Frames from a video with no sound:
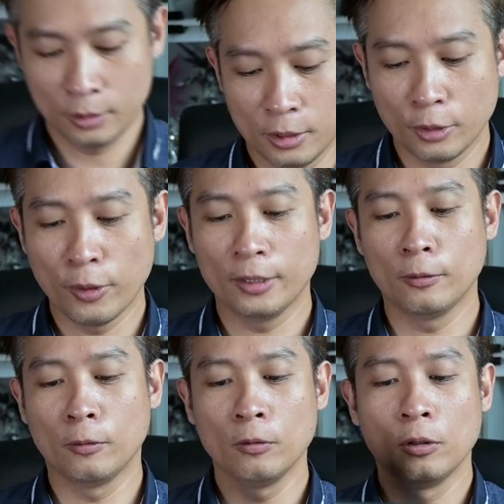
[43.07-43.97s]
The
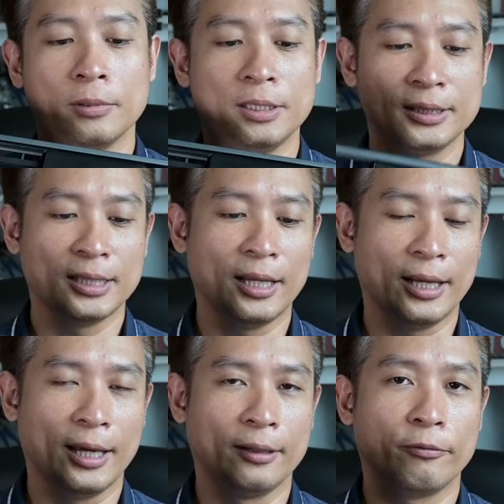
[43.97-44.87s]
Rhino is set
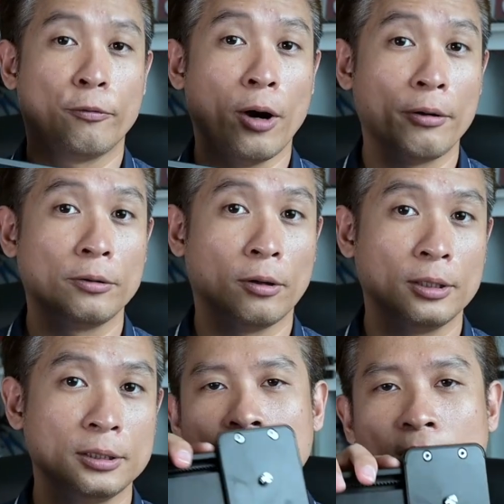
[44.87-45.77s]
at
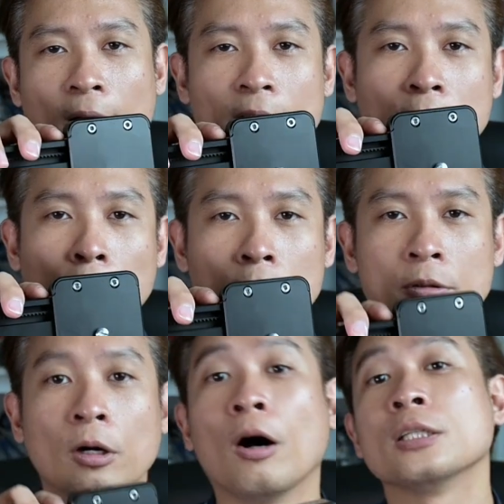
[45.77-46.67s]
$400, the
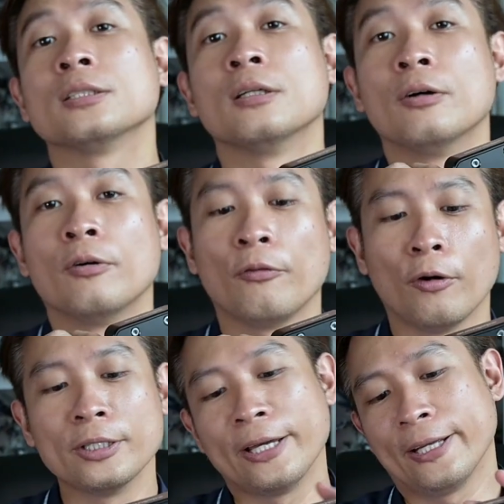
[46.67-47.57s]
Edelkrone costs
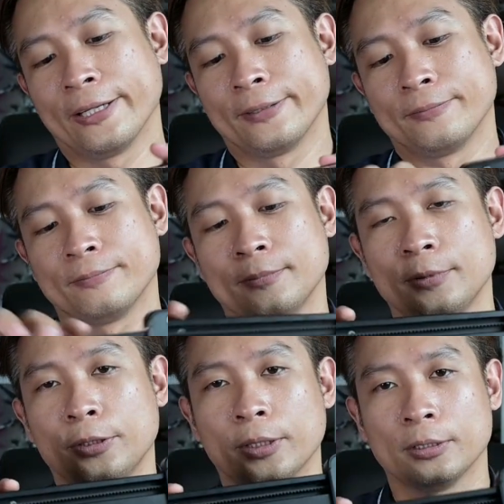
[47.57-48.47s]

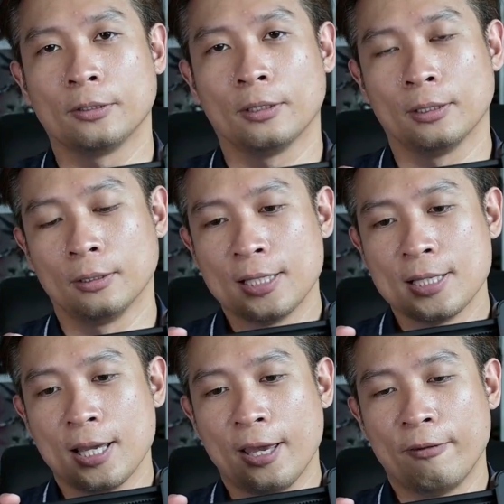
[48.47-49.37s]
$499 US.
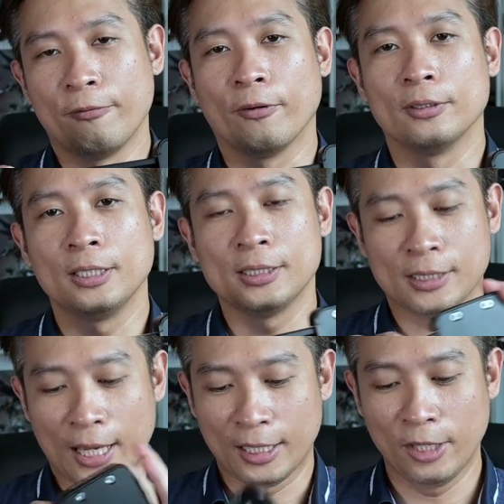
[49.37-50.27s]
And for this,
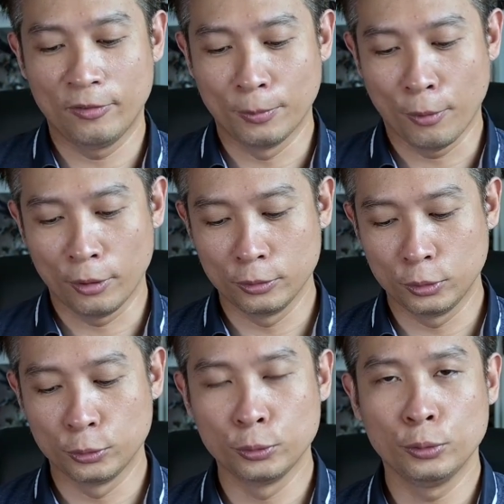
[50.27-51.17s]
I give the point
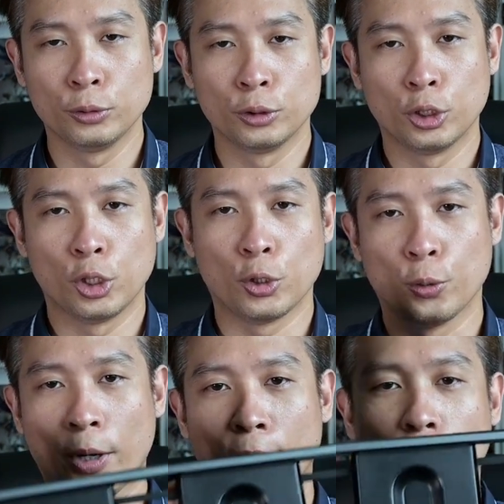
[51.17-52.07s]
to
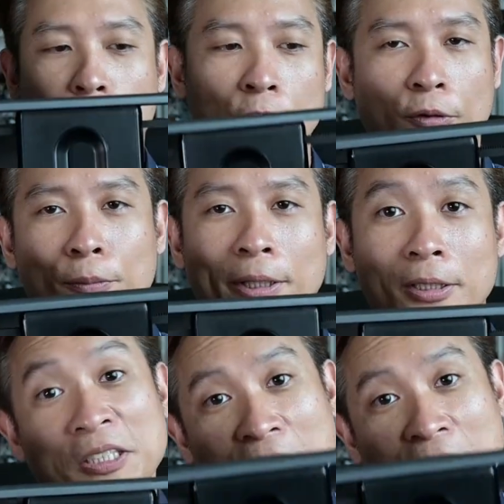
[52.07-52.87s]
Rhino for being